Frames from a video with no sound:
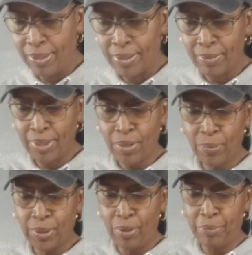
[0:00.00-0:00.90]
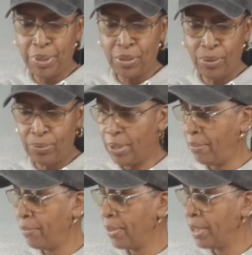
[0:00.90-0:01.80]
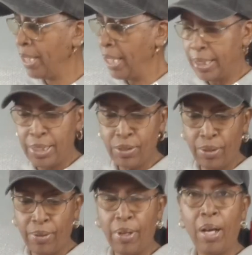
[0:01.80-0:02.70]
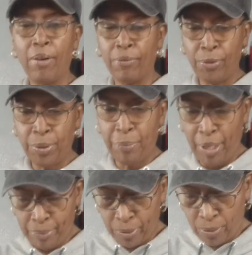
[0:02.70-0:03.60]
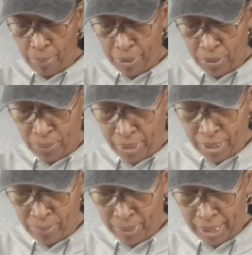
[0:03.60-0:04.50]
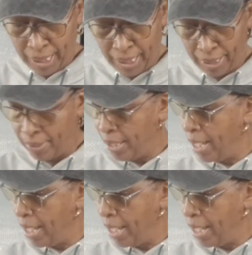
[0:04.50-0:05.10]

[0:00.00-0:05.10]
So this one's gonna be two different. These are the Fruity Pebbles, so I'm gonna do this one again.